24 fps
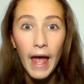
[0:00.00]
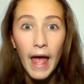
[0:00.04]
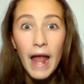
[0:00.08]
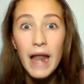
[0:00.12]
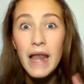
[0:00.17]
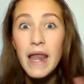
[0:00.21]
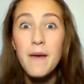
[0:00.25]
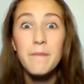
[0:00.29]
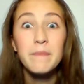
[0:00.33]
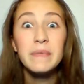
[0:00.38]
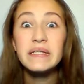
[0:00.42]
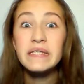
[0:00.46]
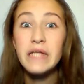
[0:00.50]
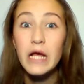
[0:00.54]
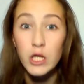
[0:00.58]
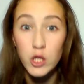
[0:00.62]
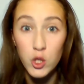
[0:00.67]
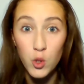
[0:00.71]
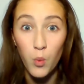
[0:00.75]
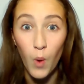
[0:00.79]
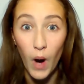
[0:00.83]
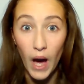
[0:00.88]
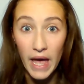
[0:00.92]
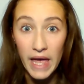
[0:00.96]
And let me tell
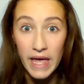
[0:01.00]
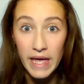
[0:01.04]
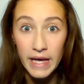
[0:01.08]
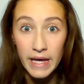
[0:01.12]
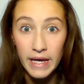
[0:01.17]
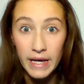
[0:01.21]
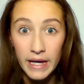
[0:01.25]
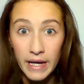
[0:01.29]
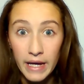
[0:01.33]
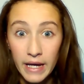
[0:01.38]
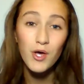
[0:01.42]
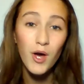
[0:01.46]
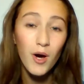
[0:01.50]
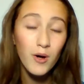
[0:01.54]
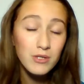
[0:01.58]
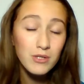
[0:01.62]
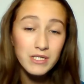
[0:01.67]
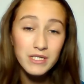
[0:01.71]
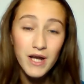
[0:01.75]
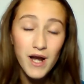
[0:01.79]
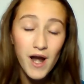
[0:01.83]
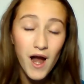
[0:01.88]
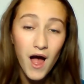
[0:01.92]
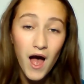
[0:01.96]
you why. You go
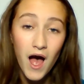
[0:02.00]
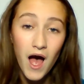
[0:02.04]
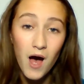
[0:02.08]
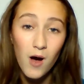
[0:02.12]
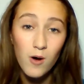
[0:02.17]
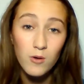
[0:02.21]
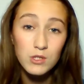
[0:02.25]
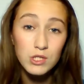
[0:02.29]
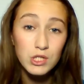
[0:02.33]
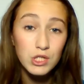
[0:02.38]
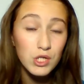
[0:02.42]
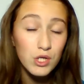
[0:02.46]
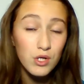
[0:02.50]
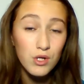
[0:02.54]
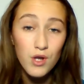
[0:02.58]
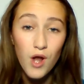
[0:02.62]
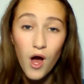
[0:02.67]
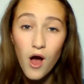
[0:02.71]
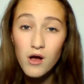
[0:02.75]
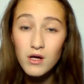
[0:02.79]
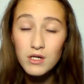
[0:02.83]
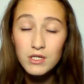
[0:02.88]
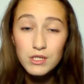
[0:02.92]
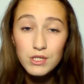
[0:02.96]
to their house, you
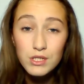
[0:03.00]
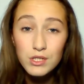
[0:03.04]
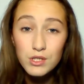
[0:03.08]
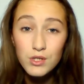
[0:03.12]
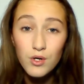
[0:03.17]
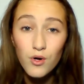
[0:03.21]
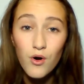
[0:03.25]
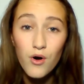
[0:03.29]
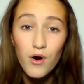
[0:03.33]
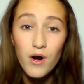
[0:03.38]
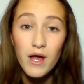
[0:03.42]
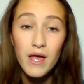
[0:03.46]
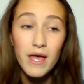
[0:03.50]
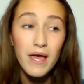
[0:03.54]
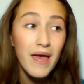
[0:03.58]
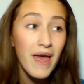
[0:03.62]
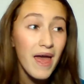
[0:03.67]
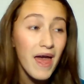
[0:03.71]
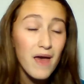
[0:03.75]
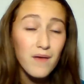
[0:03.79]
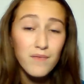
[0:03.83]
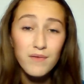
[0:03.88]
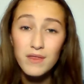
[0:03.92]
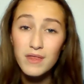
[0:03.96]
knock on the door,
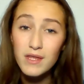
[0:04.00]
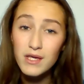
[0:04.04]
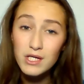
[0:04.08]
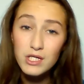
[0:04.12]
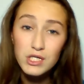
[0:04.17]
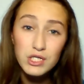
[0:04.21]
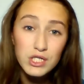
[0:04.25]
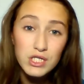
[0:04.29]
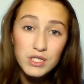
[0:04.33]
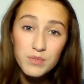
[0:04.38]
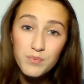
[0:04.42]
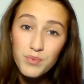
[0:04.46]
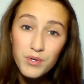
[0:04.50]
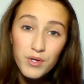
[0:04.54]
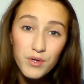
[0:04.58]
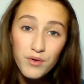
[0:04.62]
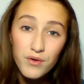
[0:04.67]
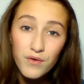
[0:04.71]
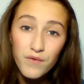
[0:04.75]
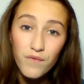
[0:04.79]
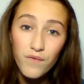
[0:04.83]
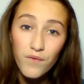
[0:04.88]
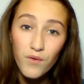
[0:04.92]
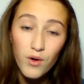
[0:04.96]
everything is just
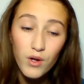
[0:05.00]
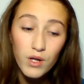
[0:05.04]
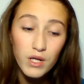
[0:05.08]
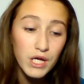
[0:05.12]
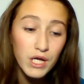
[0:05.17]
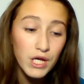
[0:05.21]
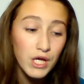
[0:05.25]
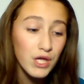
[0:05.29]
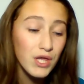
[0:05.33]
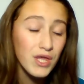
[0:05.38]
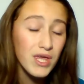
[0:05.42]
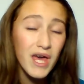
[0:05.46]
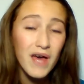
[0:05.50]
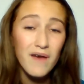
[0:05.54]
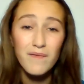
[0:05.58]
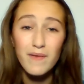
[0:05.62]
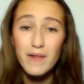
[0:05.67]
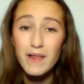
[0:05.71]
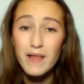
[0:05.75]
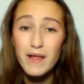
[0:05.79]
beautiful, you have a